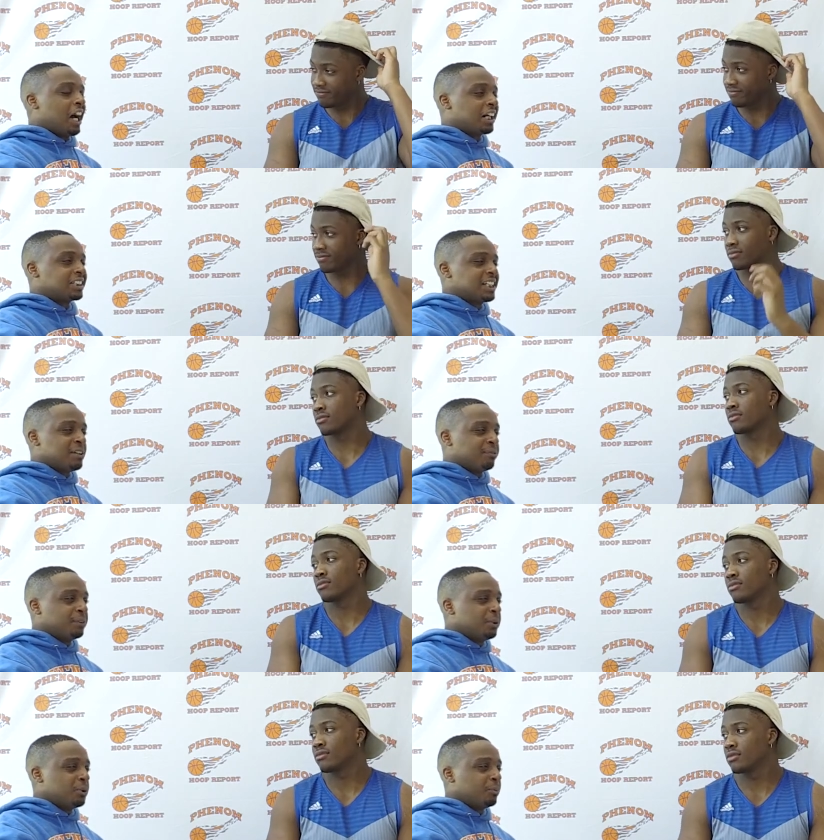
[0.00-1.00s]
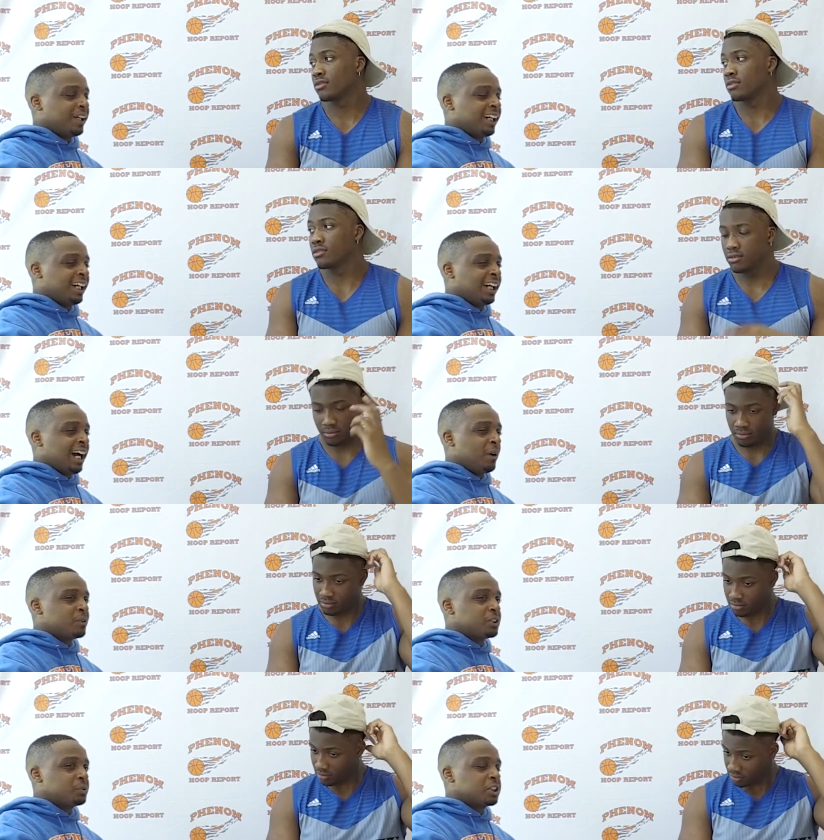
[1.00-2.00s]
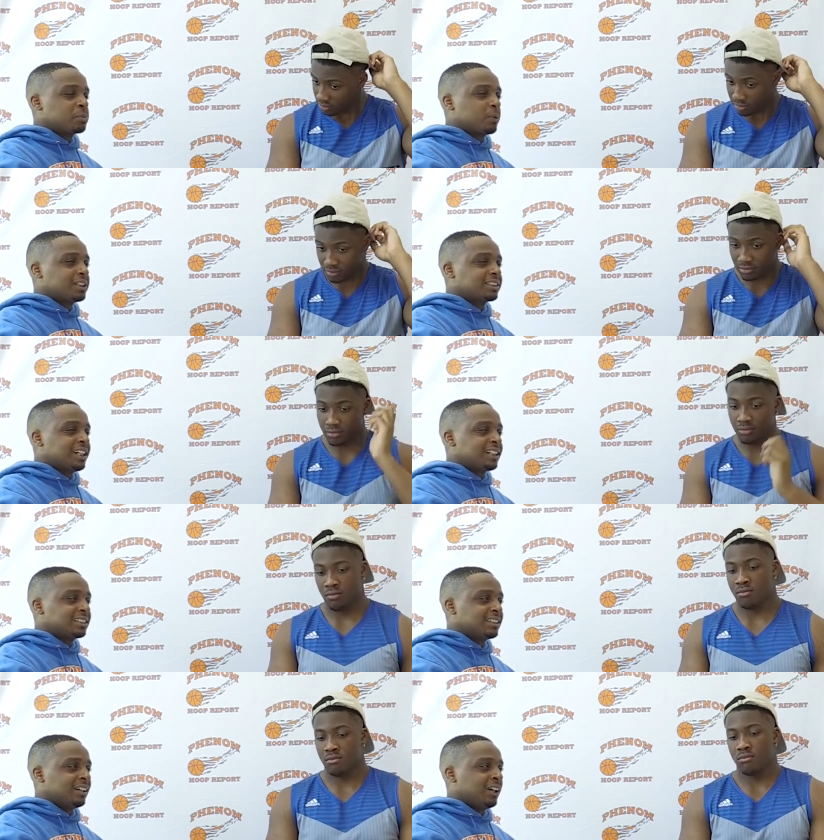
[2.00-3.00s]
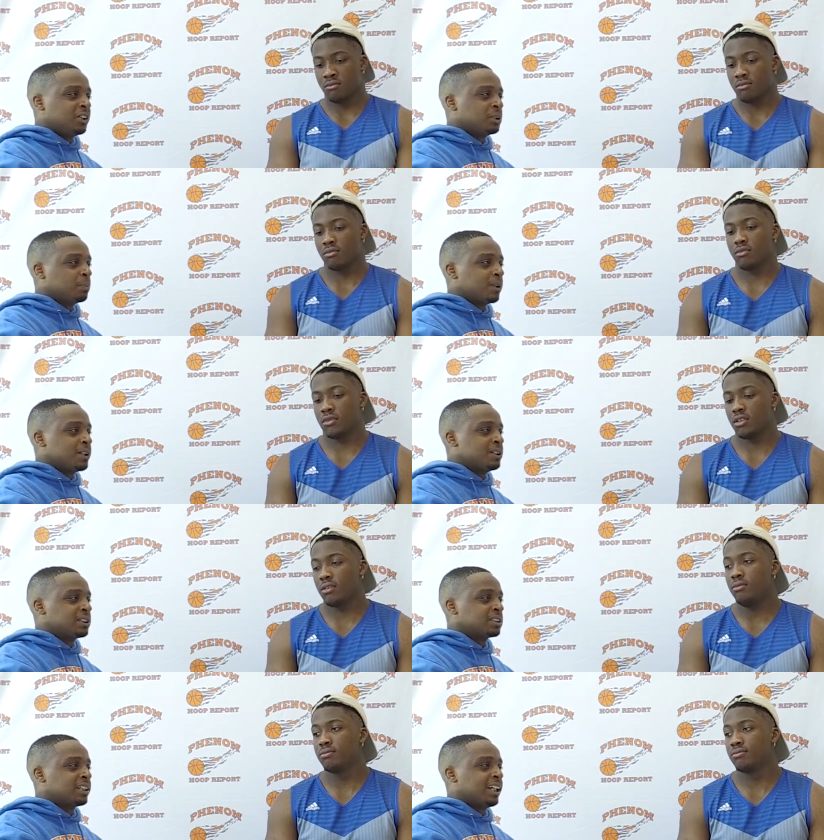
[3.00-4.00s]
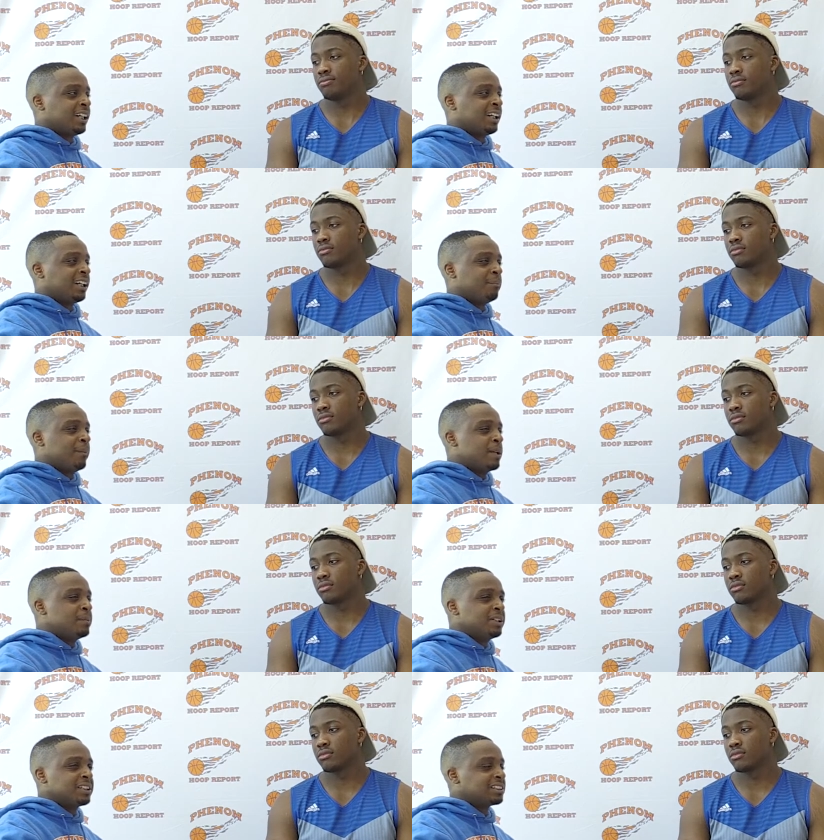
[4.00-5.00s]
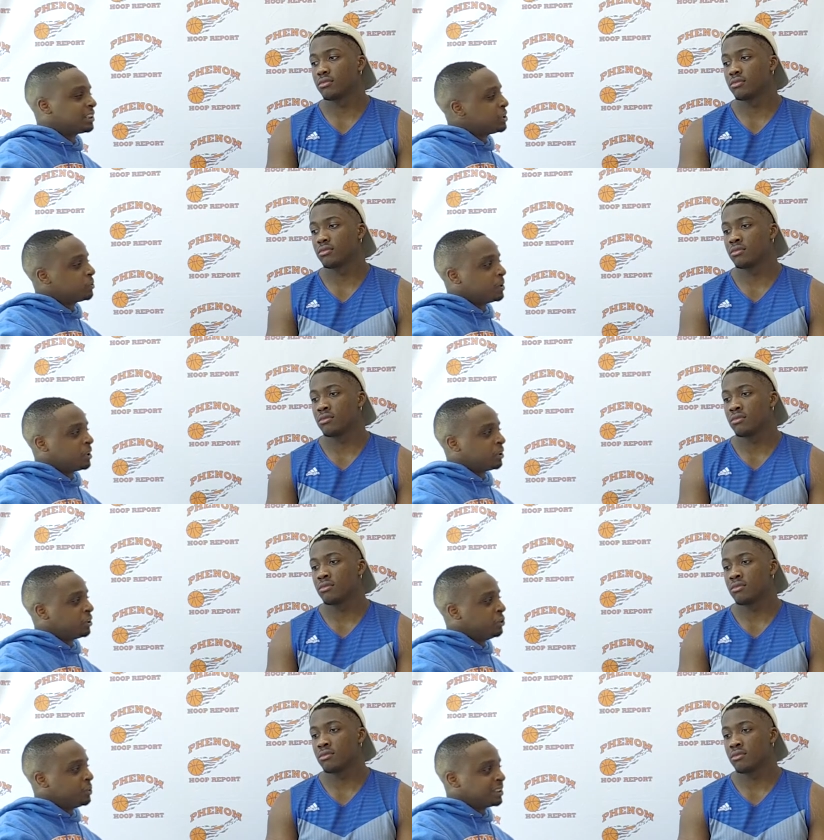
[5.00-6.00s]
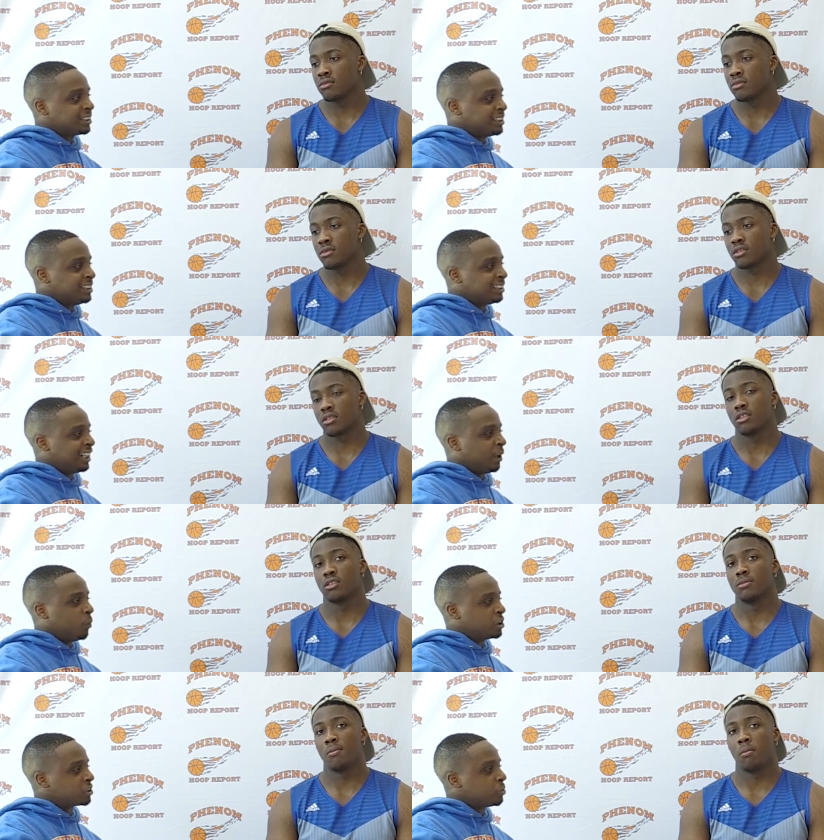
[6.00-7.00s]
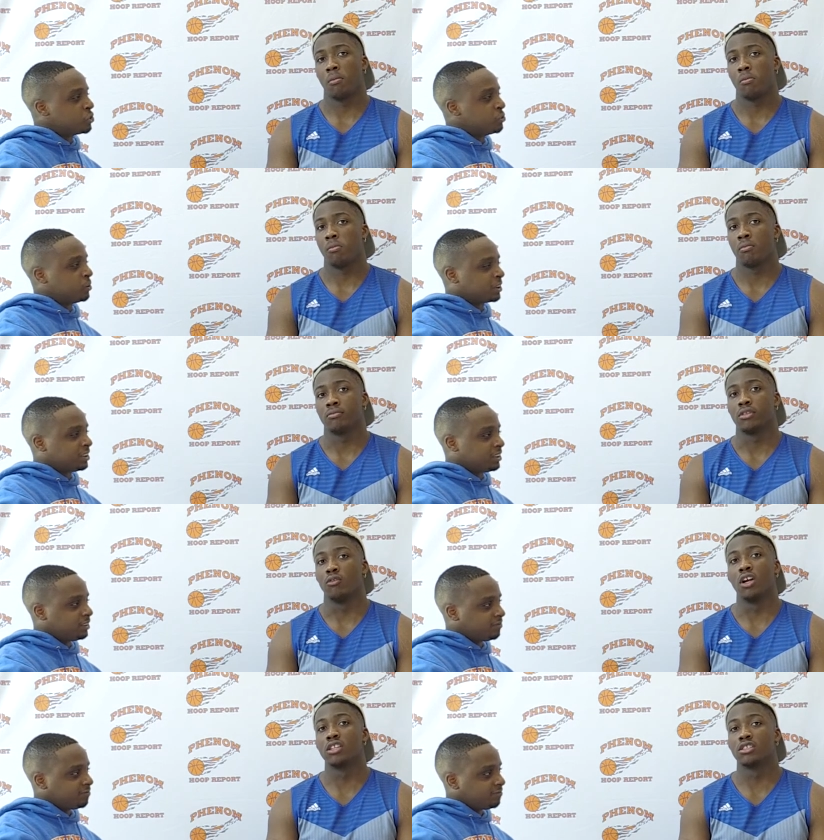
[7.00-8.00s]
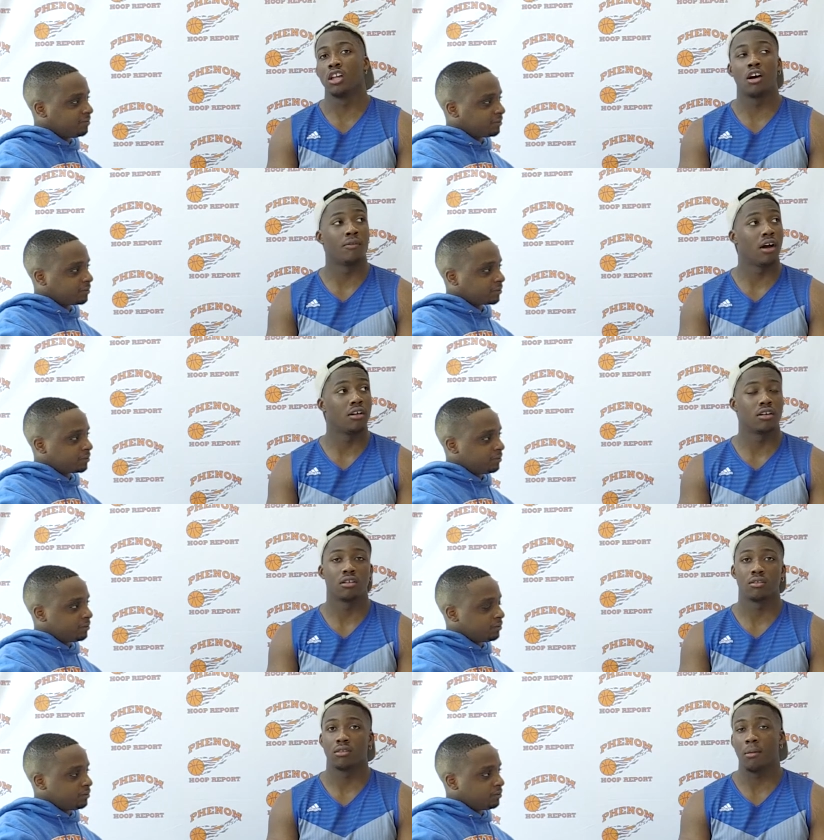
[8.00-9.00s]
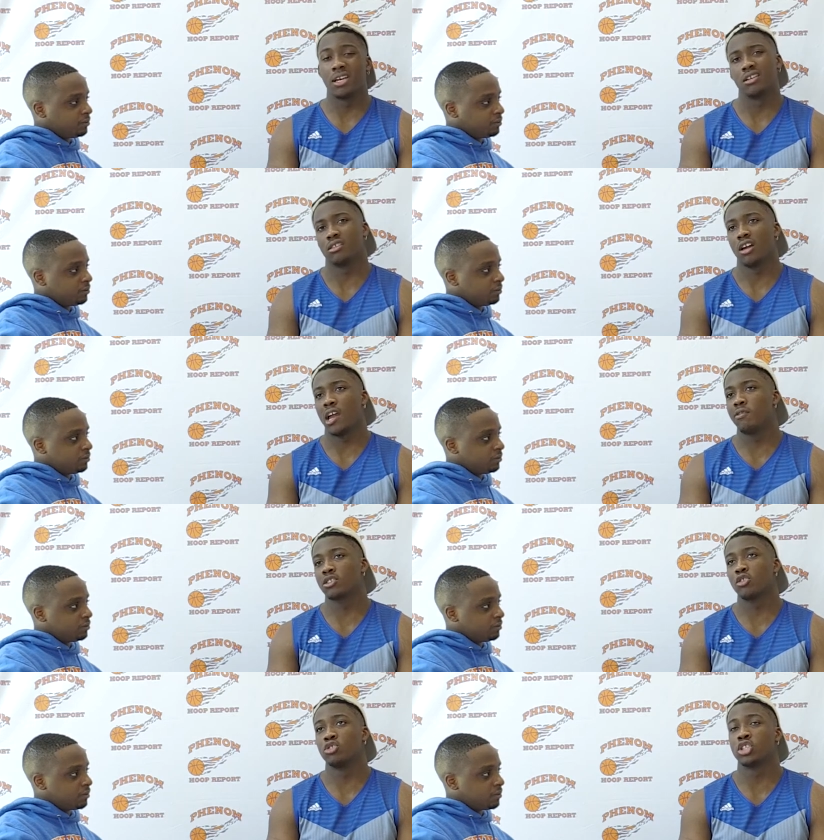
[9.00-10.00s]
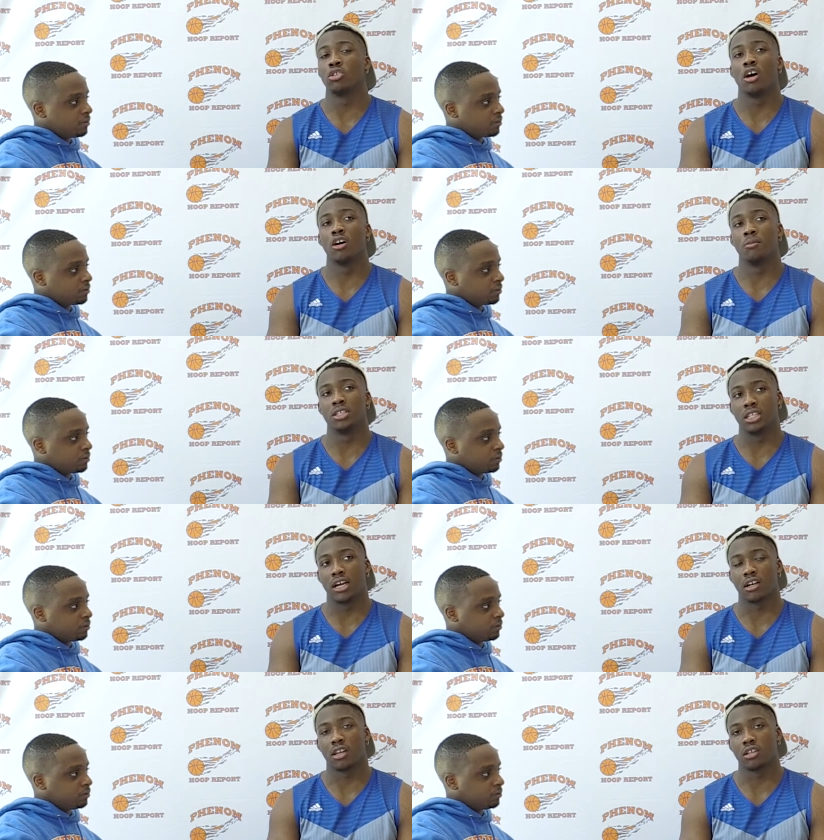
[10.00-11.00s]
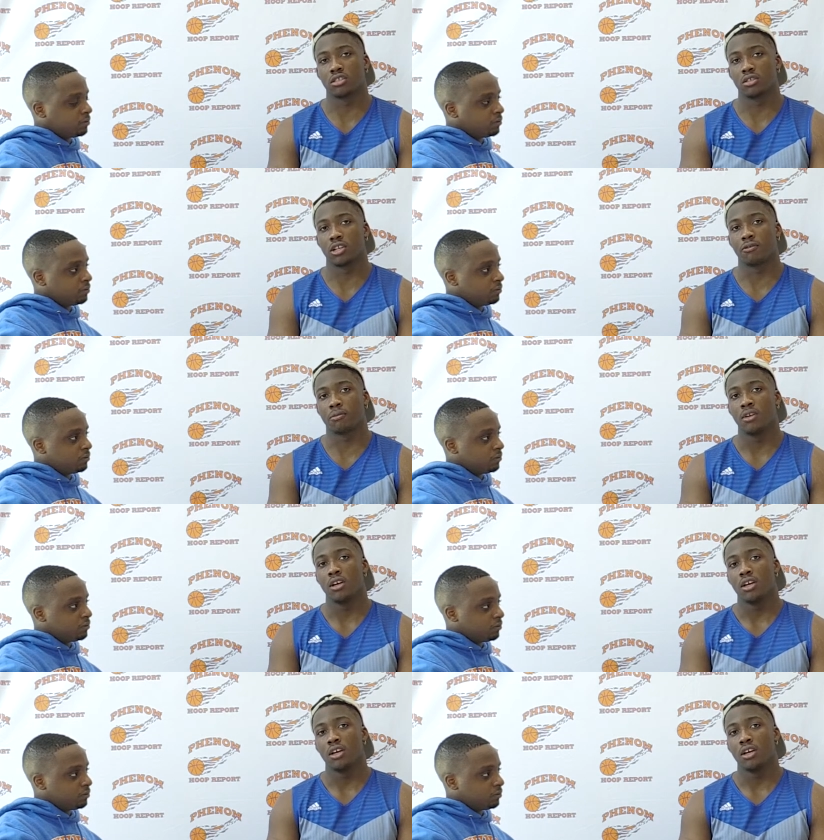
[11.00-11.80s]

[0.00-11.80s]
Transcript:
Speaker 1: how does that feel, man? And how would you express that to other players that may be considering
Speaker 2: UNC and what sold you on? The realest love out there. I mean, every school show love, but it's like Carolina show different